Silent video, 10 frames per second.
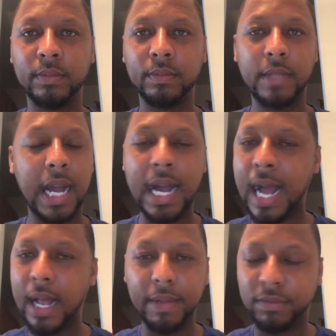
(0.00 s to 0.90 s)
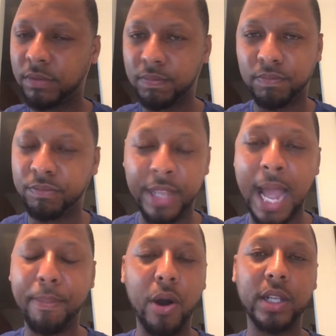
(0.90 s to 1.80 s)
Now,
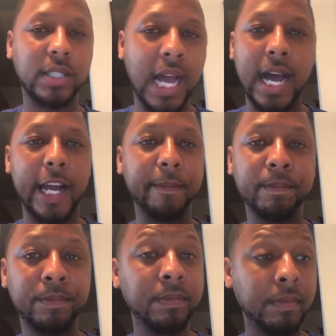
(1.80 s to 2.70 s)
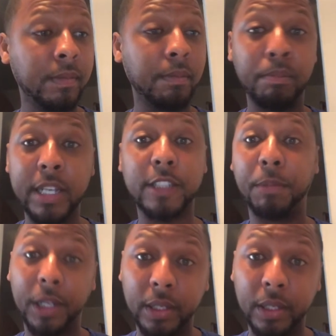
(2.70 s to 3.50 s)
that part aside, miss me.